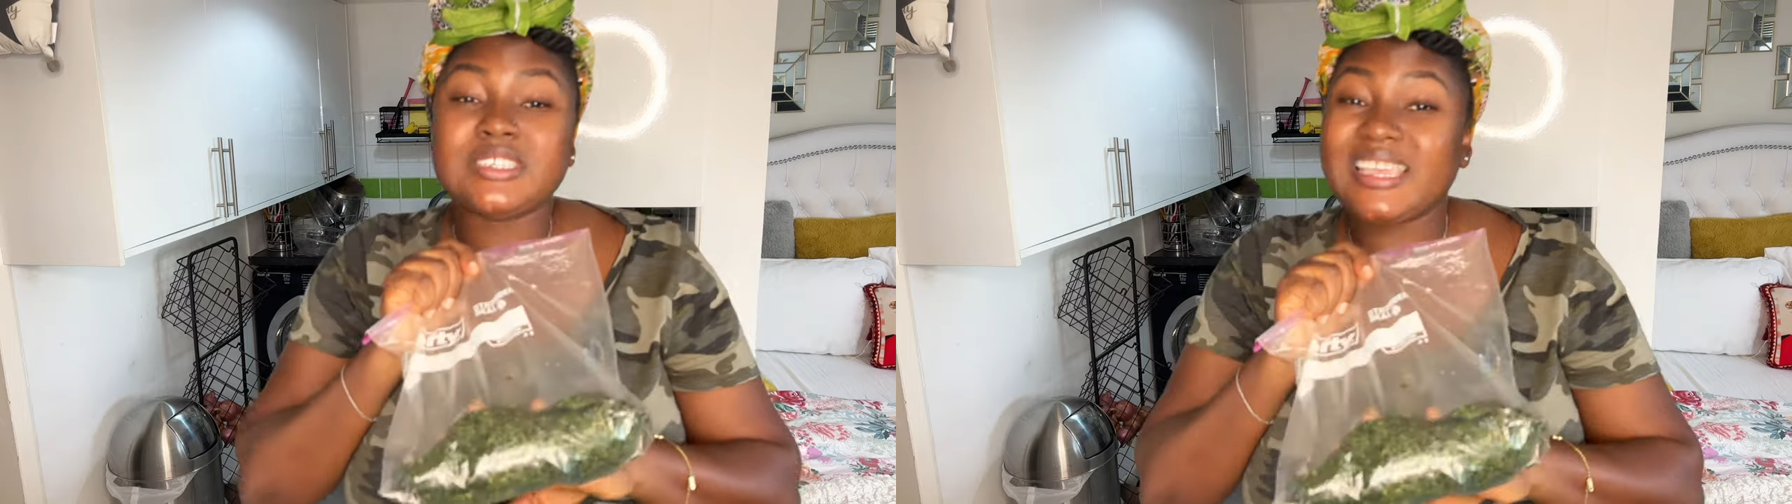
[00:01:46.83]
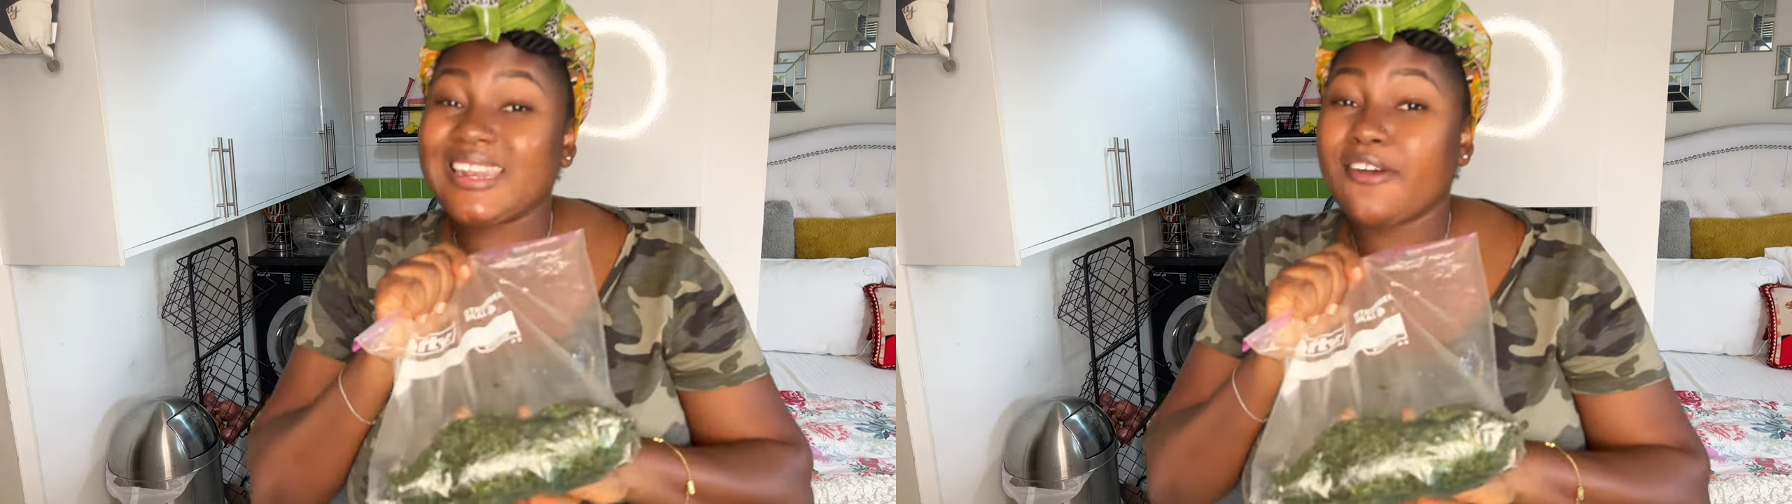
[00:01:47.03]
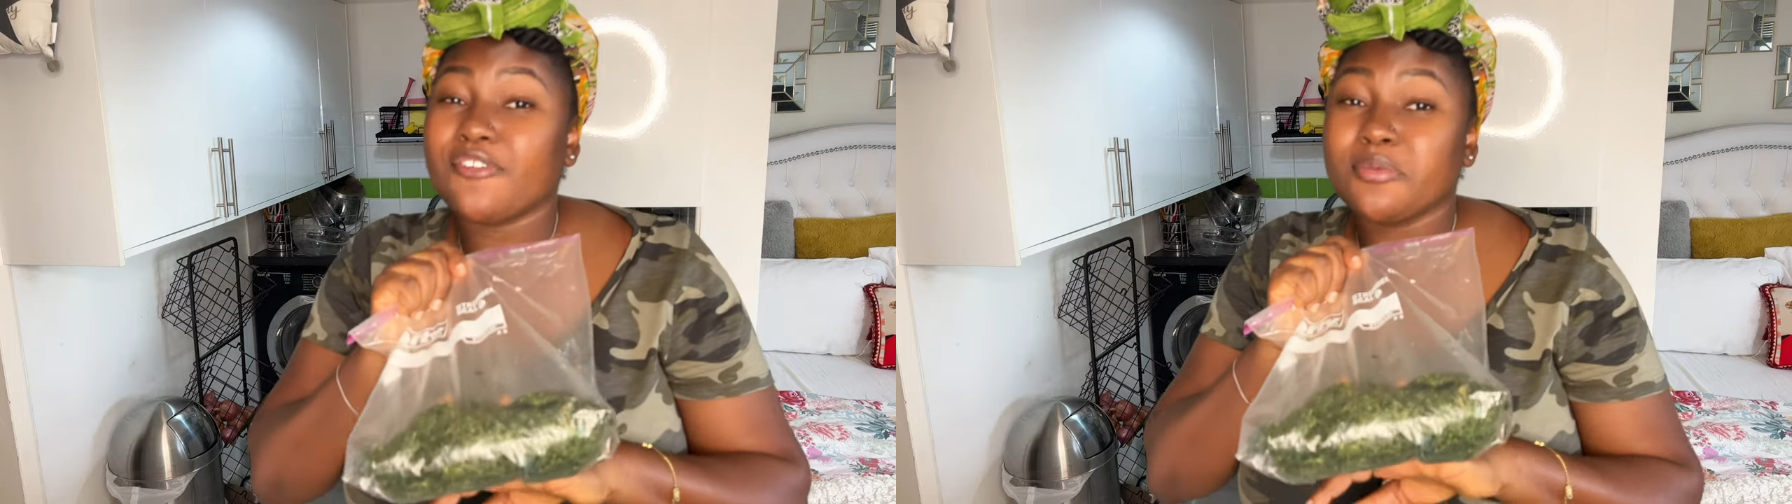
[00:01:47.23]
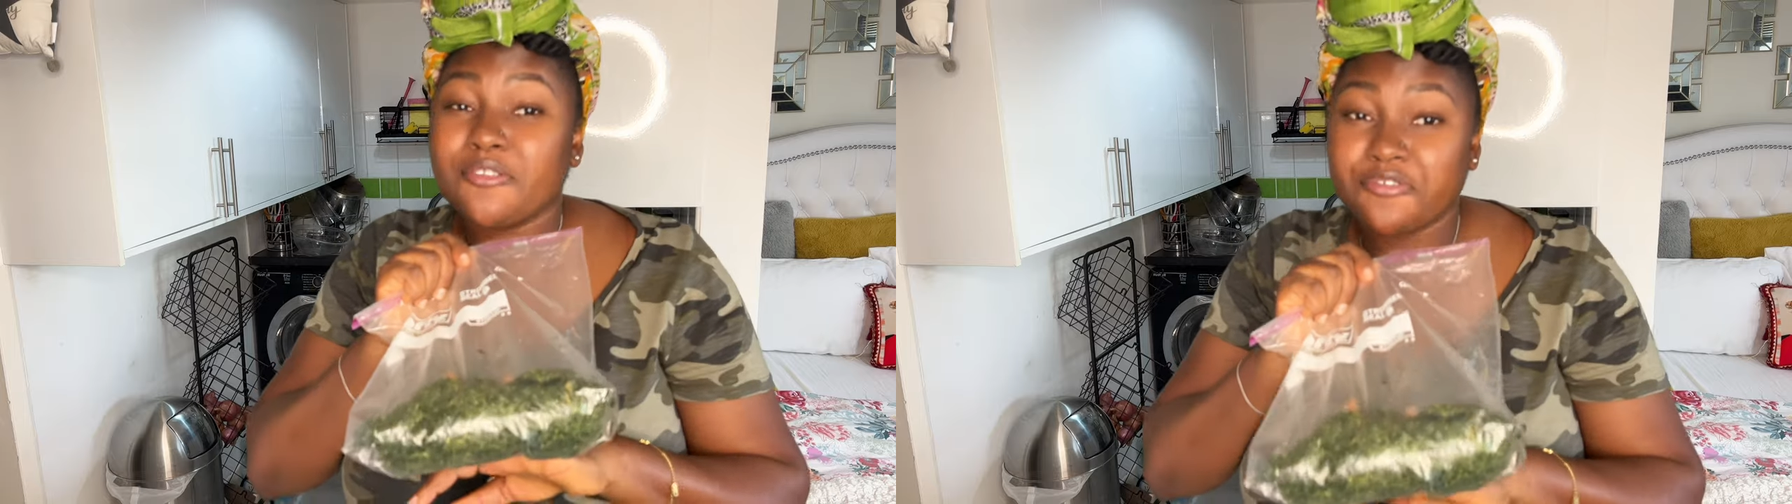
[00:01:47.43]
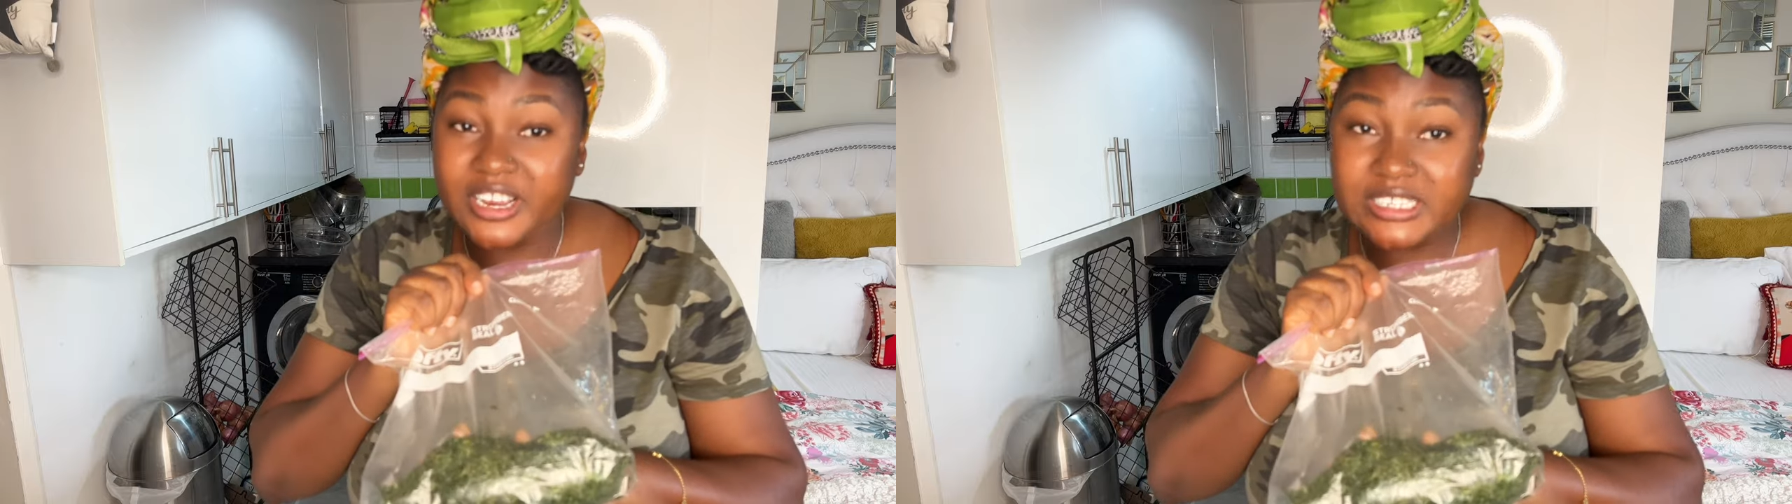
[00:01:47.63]
take it out from the
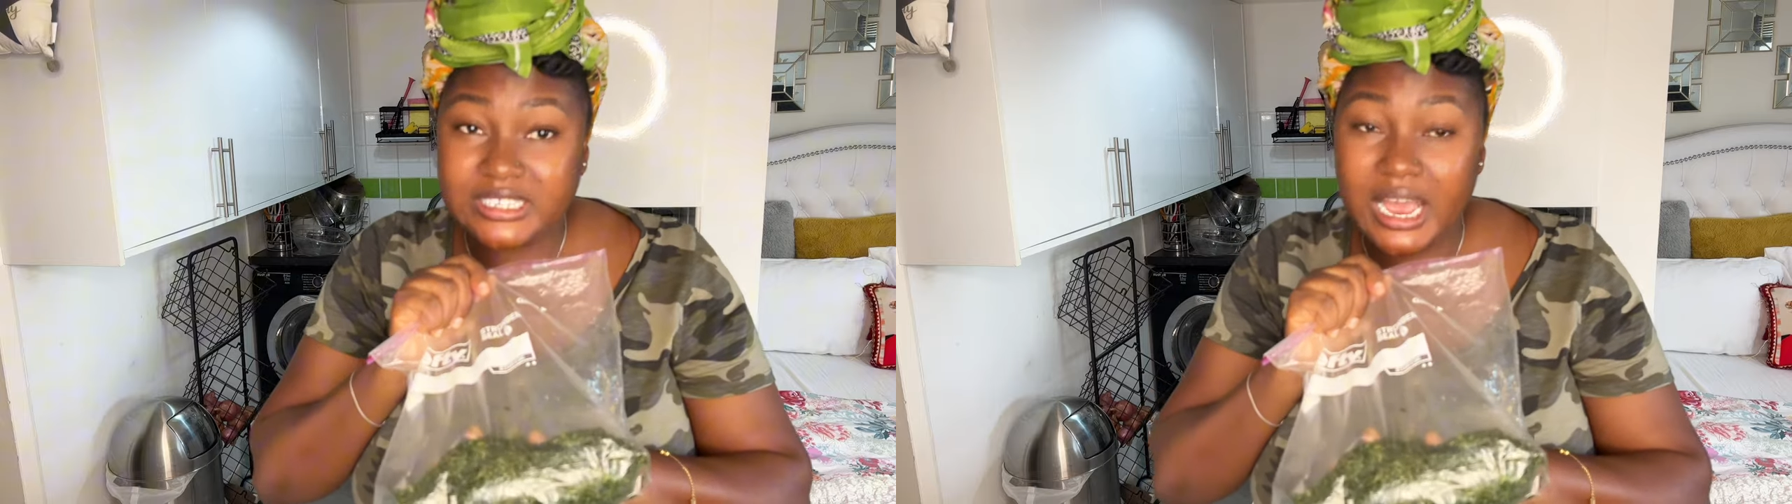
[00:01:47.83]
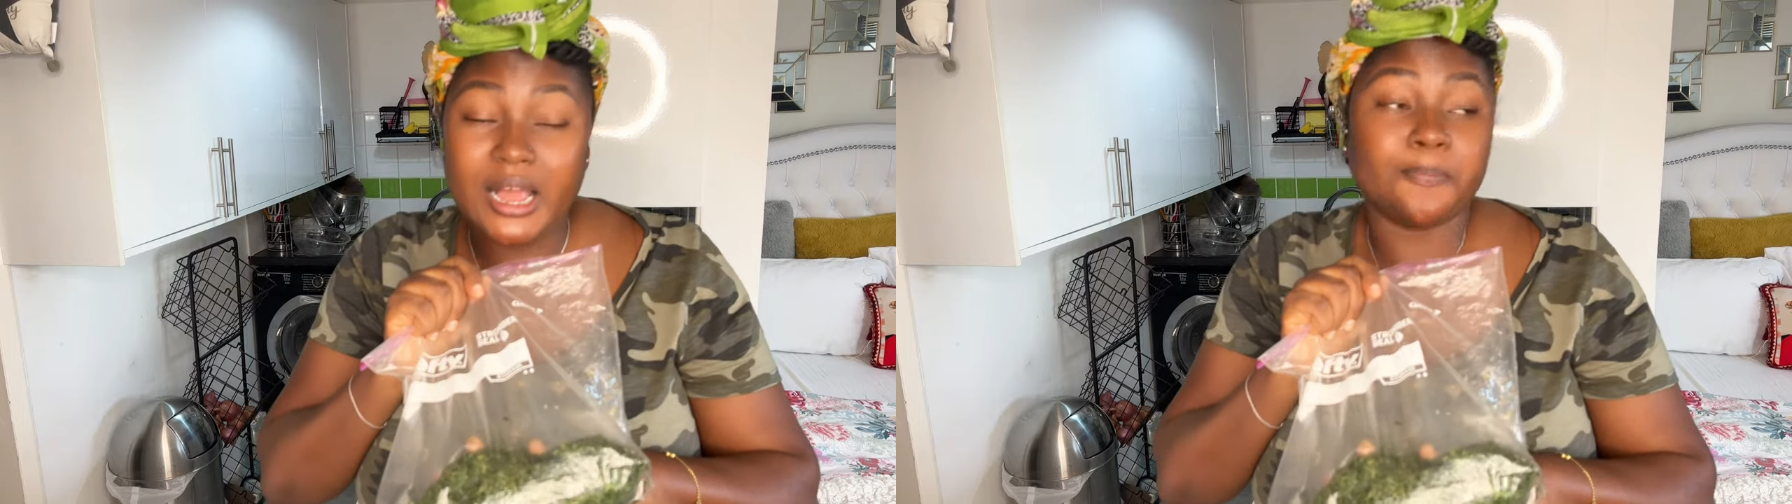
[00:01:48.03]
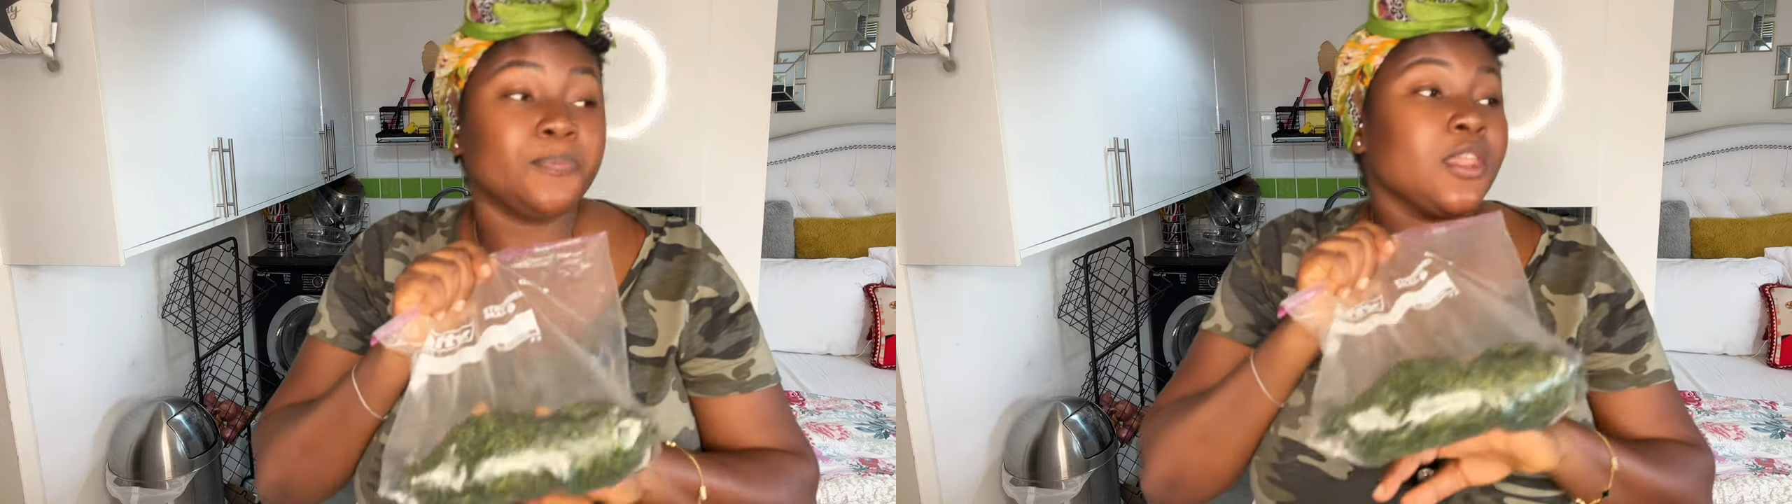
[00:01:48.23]
freezer,